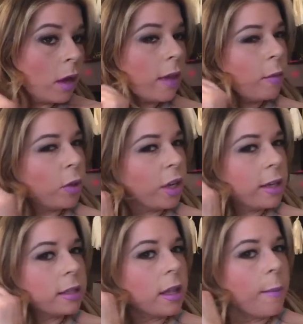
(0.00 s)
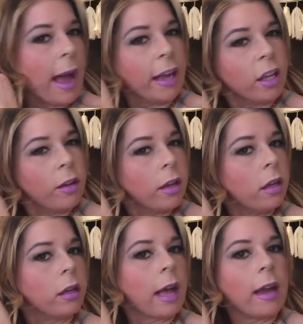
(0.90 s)
And then when you get to the back, you
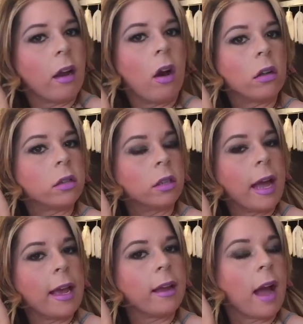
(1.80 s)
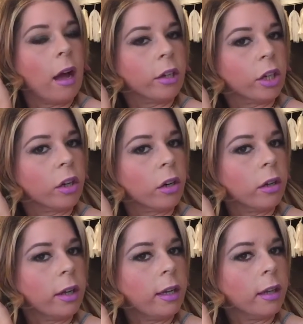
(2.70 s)
can kind of alternate how you're curling.